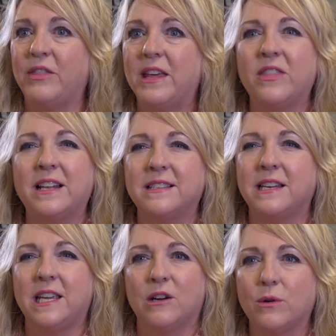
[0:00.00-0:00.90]
I think that's
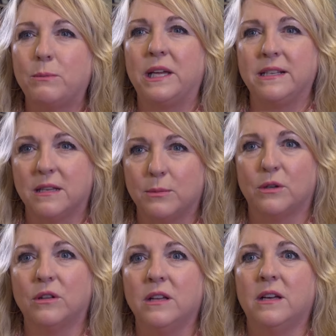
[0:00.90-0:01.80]
an
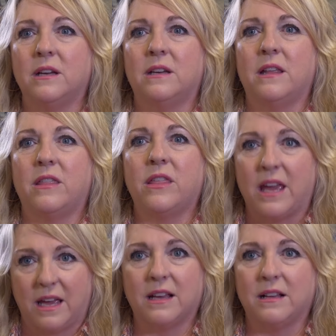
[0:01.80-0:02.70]
irreplaceable
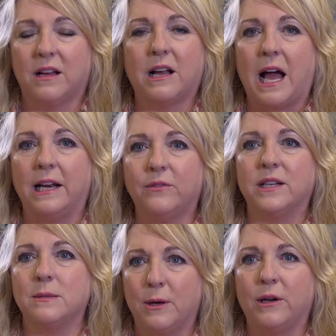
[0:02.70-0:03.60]
thing, a kind of
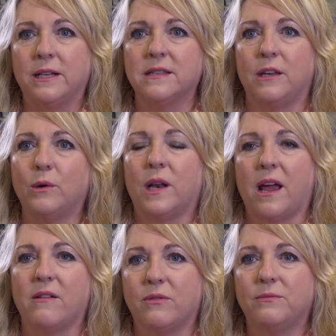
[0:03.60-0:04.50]
experience that you can
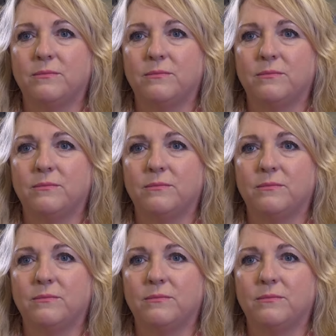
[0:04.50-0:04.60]
have.